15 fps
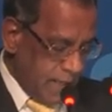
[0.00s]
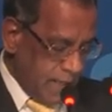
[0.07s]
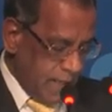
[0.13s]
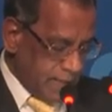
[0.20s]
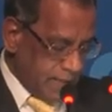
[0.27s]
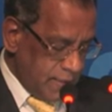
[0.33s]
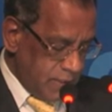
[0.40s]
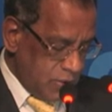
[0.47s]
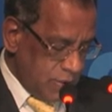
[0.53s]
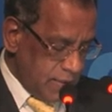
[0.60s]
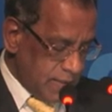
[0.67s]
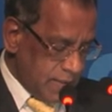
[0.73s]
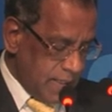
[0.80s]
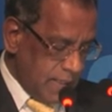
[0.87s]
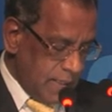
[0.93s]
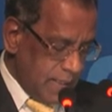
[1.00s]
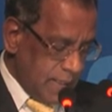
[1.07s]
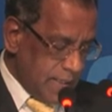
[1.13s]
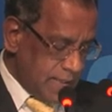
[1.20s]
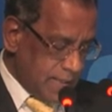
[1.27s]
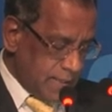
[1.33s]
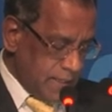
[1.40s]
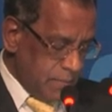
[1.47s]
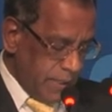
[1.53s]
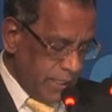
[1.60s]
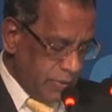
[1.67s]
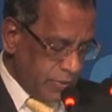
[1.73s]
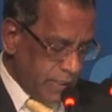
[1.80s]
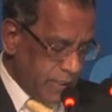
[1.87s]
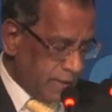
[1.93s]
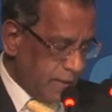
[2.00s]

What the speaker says: SDGs is symbiotic,